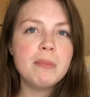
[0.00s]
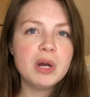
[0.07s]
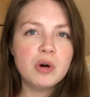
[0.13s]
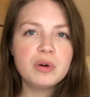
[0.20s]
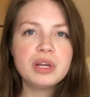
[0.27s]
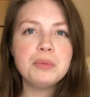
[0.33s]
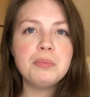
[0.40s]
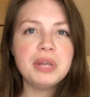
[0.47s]

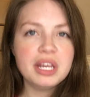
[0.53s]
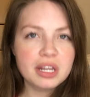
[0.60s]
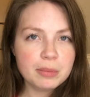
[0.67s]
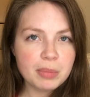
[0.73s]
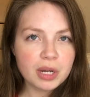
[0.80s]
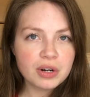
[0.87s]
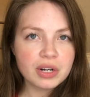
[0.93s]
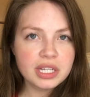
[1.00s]
milk and peanut
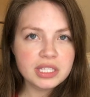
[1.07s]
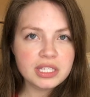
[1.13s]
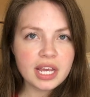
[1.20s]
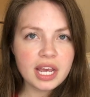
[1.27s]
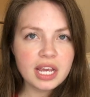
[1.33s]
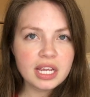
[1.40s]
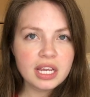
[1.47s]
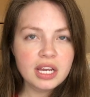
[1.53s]
butter
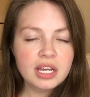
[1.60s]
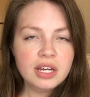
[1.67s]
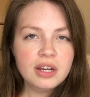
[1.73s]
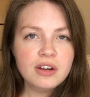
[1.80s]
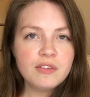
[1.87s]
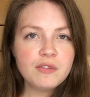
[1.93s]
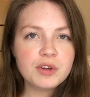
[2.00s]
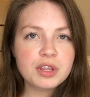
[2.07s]
intake
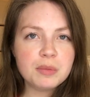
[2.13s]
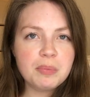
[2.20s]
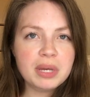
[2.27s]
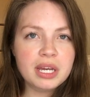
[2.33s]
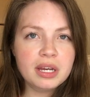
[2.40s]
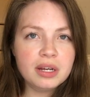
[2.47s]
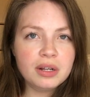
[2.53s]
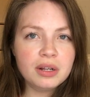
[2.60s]
for the
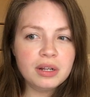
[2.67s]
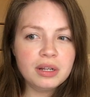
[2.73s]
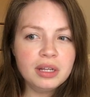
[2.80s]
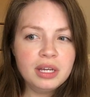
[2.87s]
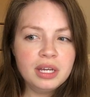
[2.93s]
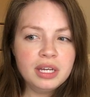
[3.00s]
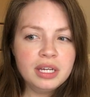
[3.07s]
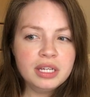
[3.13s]
pill
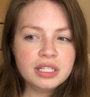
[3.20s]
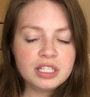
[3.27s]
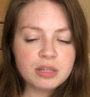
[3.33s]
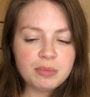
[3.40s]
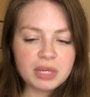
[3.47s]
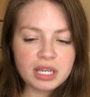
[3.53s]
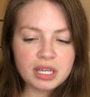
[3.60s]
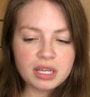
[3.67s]
to
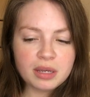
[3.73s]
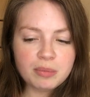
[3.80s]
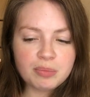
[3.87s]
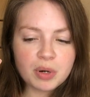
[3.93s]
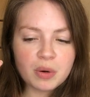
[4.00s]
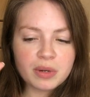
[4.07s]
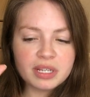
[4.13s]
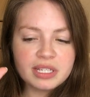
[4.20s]
be
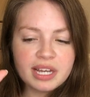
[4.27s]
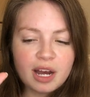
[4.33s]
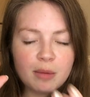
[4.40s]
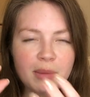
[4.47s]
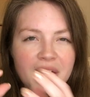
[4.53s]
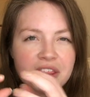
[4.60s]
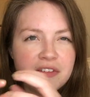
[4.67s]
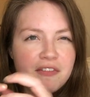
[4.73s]
broken down
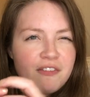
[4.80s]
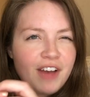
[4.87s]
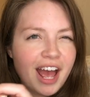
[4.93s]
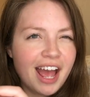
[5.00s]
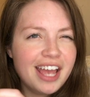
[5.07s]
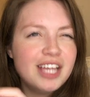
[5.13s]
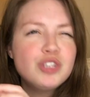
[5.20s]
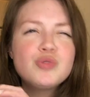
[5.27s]
by the
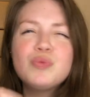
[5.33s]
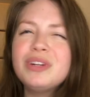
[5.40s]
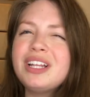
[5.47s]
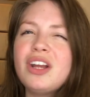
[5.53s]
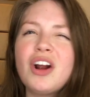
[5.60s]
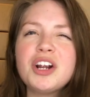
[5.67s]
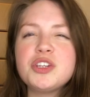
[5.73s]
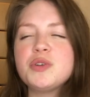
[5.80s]
fat. It's really
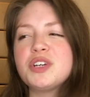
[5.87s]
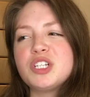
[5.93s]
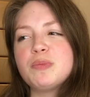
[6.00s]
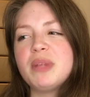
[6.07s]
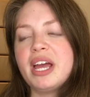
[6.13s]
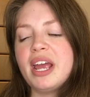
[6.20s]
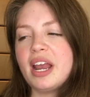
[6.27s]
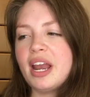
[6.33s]
hard to
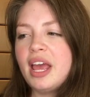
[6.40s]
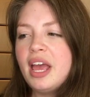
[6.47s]
explain.